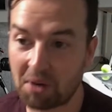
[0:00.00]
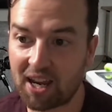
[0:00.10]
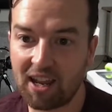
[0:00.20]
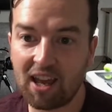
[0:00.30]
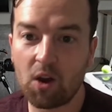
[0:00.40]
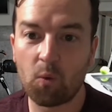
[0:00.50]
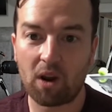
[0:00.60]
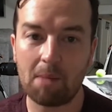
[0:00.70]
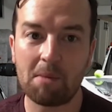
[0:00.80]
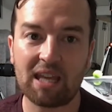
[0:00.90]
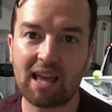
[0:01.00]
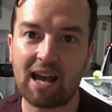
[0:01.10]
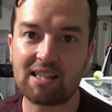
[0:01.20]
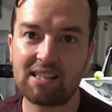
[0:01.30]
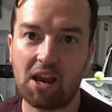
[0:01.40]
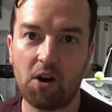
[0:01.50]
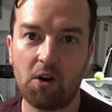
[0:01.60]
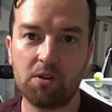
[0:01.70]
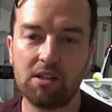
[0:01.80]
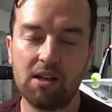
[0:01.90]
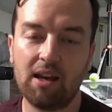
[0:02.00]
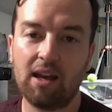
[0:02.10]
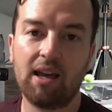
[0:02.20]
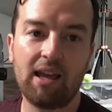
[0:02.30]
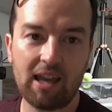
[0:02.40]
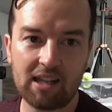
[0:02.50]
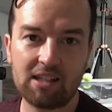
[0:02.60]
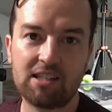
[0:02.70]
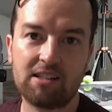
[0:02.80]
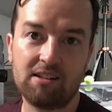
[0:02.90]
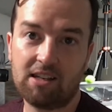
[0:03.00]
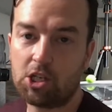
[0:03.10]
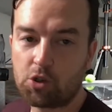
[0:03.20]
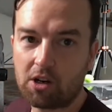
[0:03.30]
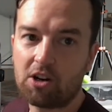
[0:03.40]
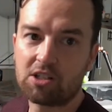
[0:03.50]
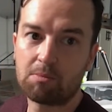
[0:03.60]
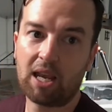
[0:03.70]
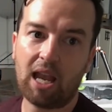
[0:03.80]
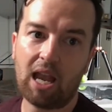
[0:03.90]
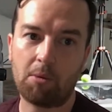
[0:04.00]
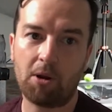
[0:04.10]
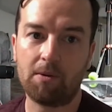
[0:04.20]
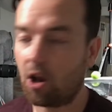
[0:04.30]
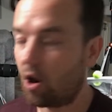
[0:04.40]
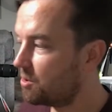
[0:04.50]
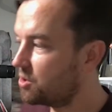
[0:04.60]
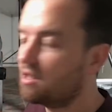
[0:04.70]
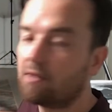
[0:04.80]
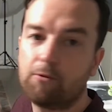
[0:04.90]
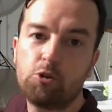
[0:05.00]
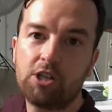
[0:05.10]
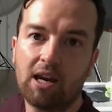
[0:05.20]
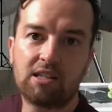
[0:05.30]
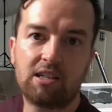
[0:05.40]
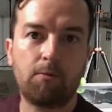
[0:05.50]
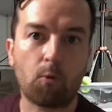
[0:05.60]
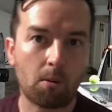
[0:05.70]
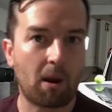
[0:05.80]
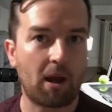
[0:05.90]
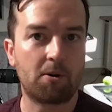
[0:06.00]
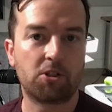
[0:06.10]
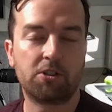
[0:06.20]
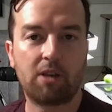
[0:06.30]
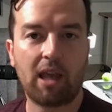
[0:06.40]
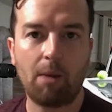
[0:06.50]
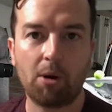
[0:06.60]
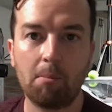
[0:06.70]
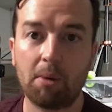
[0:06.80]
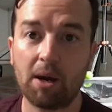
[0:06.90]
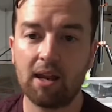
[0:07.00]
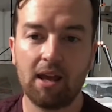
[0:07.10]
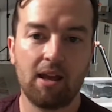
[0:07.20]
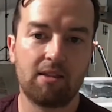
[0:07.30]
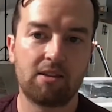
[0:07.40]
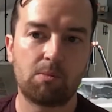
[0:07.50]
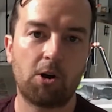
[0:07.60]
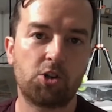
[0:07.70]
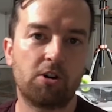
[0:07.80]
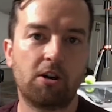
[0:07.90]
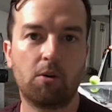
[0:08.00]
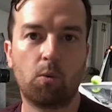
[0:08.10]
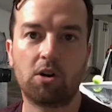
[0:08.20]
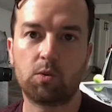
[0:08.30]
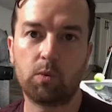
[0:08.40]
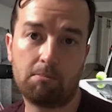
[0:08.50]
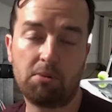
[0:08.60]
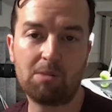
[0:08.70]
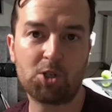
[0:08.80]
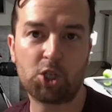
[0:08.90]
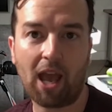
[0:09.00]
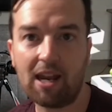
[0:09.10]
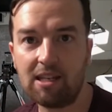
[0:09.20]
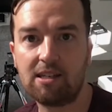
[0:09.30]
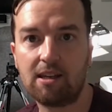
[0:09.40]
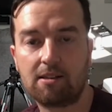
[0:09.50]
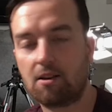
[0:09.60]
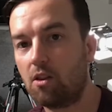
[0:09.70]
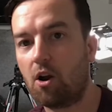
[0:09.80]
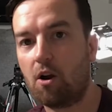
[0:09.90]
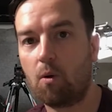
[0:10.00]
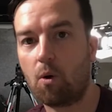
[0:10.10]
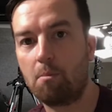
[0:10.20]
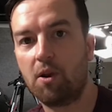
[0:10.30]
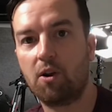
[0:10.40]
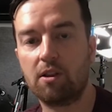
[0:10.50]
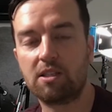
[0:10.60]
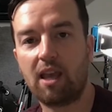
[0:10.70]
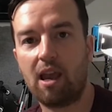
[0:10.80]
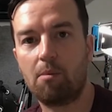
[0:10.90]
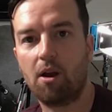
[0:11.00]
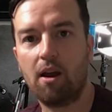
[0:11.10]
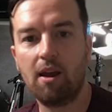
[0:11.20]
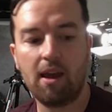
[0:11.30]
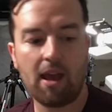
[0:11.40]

But when I make that sound, it, it triggers my camera. Now I'm using the Fuji X-T4, my personal camera, but the Smart Trigger works with pretty much any DSLR or mirrorless camera.